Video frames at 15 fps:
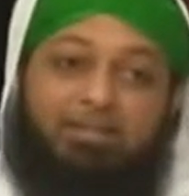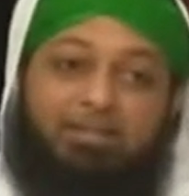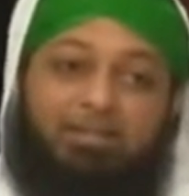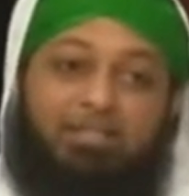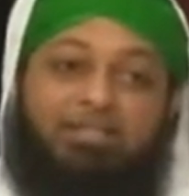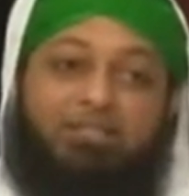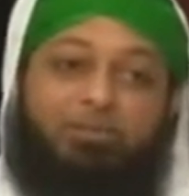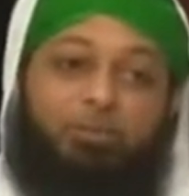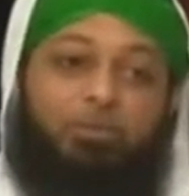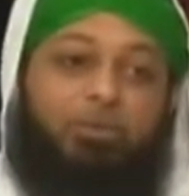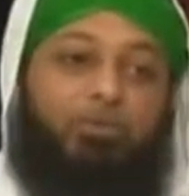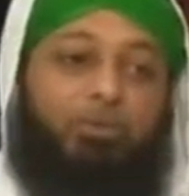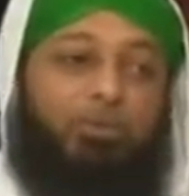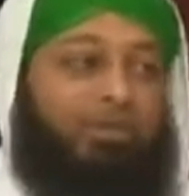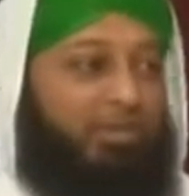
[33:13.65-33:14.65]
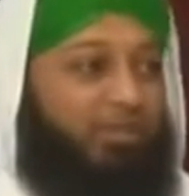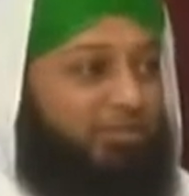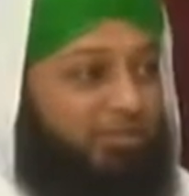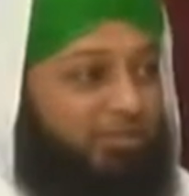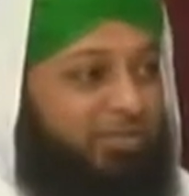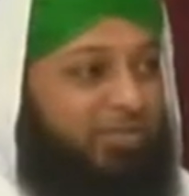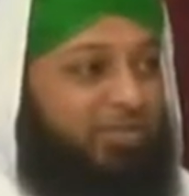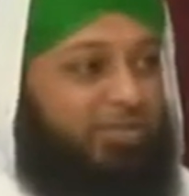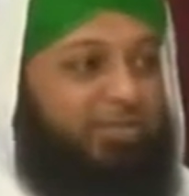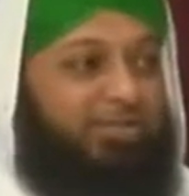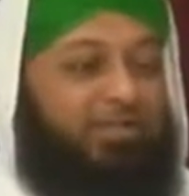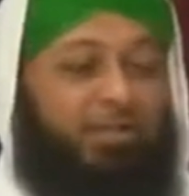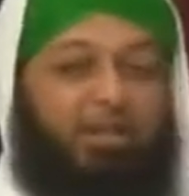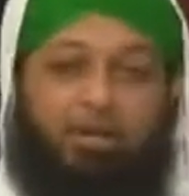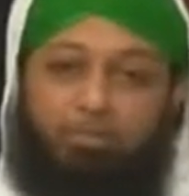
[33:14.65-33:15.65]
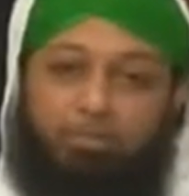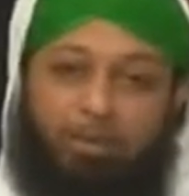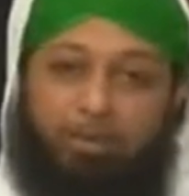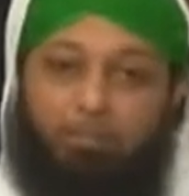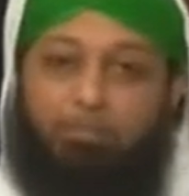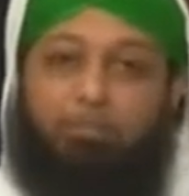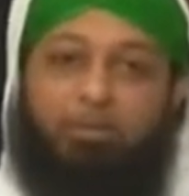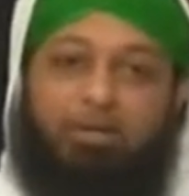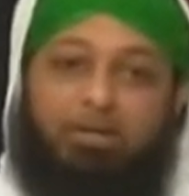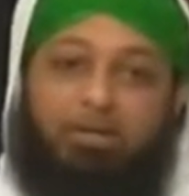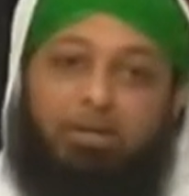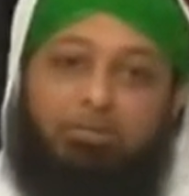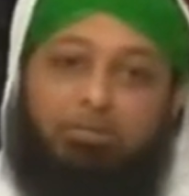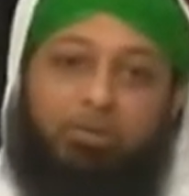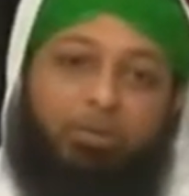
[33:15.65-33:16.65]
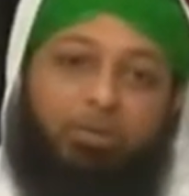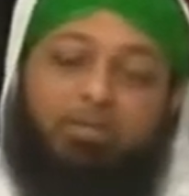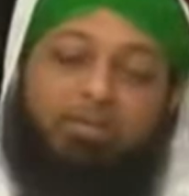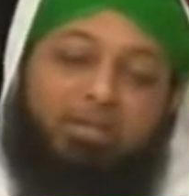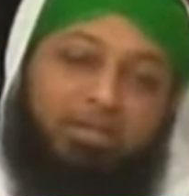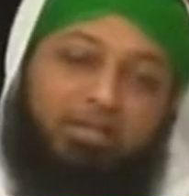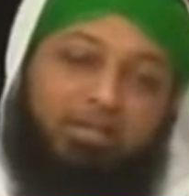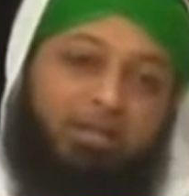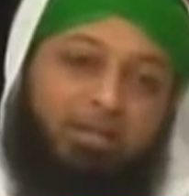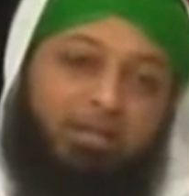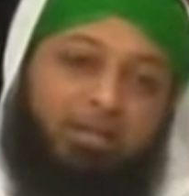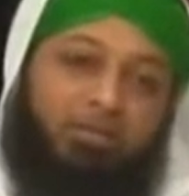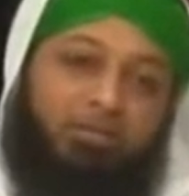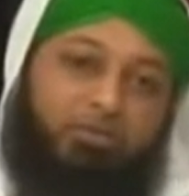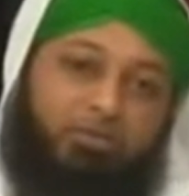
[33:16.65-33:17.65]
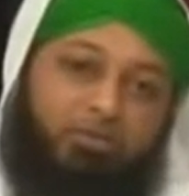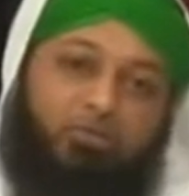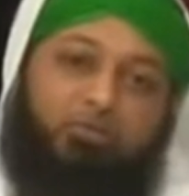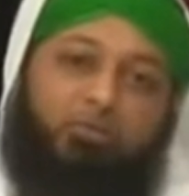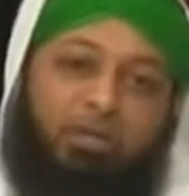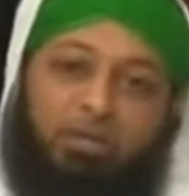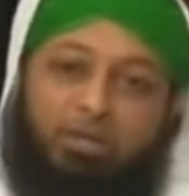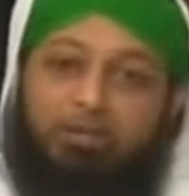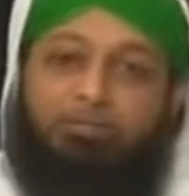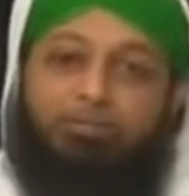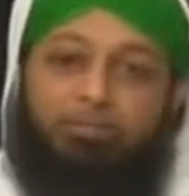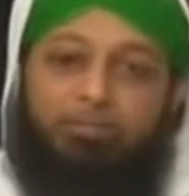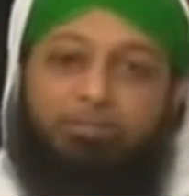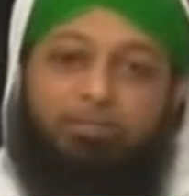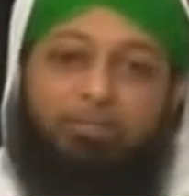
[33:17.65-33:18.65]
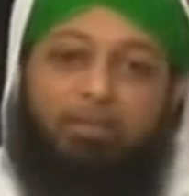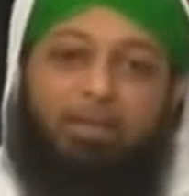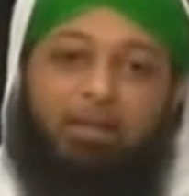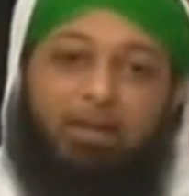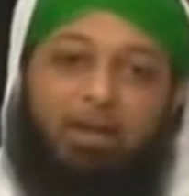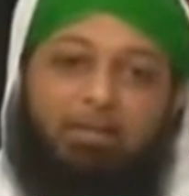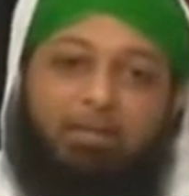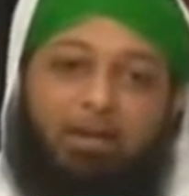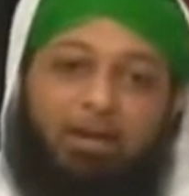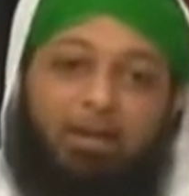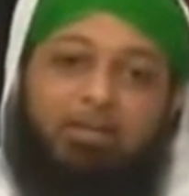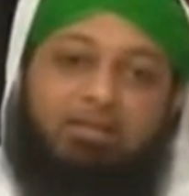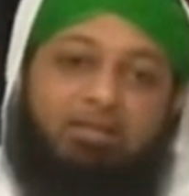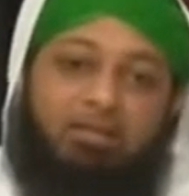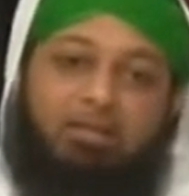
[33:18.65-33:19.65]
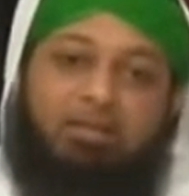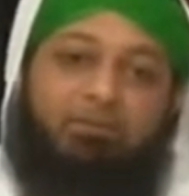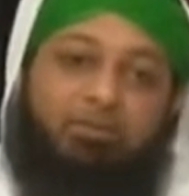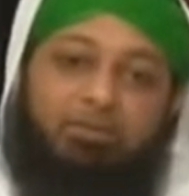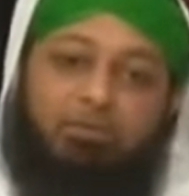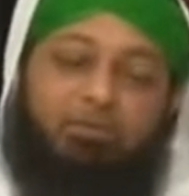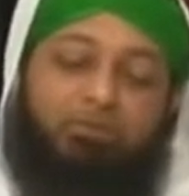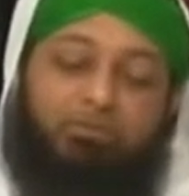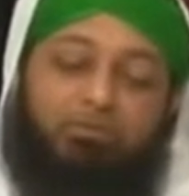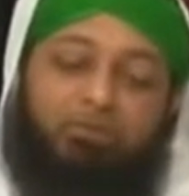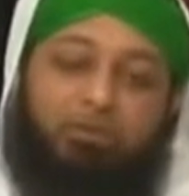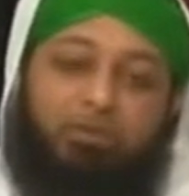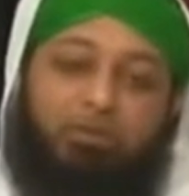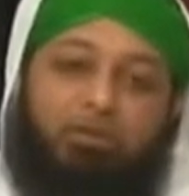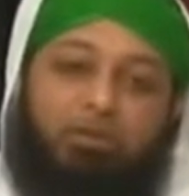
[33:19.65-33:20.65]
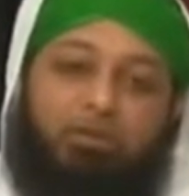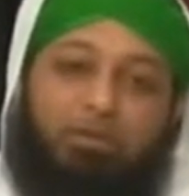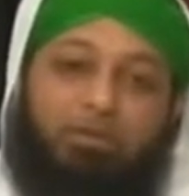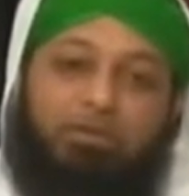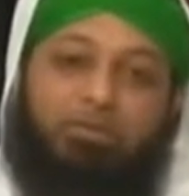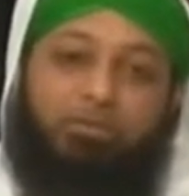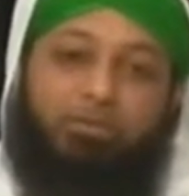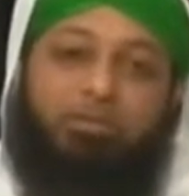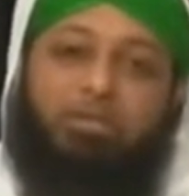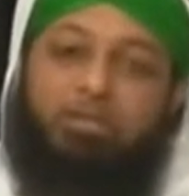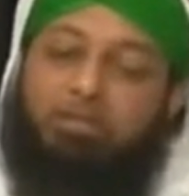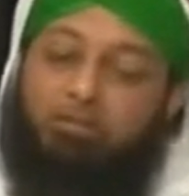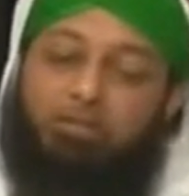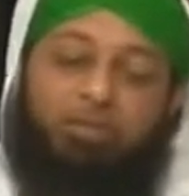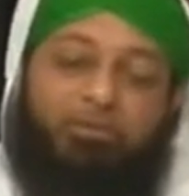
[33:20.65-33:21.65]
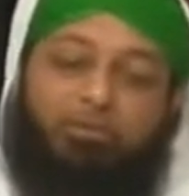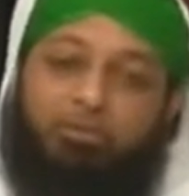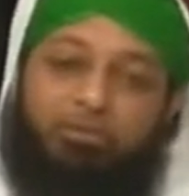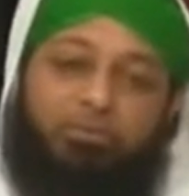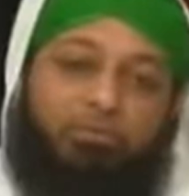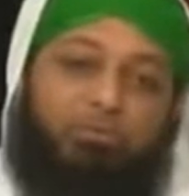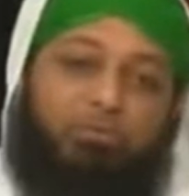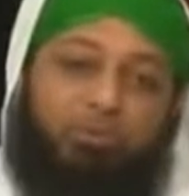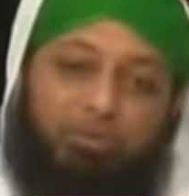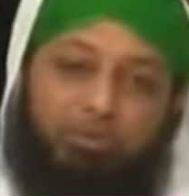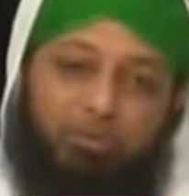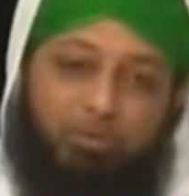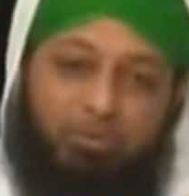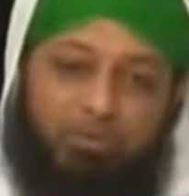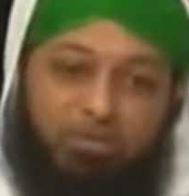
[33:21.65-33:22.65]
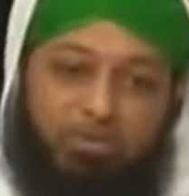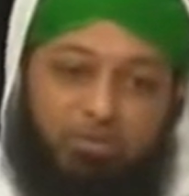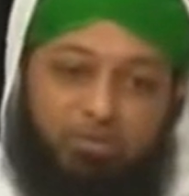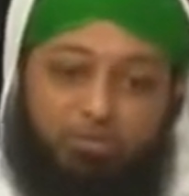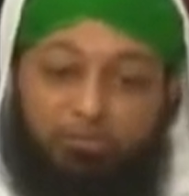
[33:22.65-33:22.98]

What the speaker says: This is what we call ishq and mahabba and mawadda, true love. And the highest love is for Allah Azza wa Jalla and the beloved Rasul sallallahu alayhi wa sallam.